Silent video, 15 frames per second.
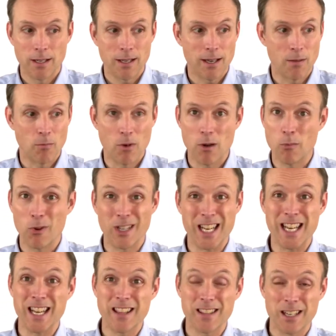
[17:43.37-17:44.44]
and mom wanting
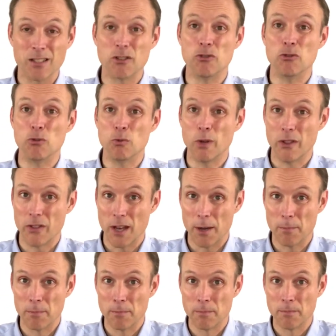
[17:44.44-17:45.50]
nothing to do with them
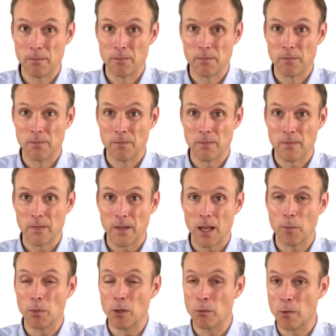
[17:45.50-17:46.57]

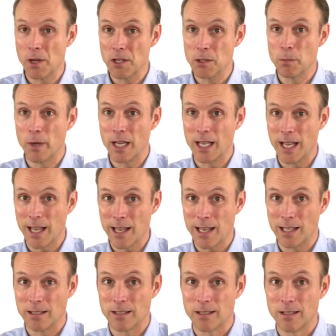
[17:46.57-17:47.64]
and being raised by an
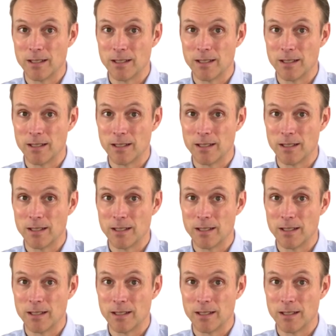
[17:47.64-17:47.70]
aunt.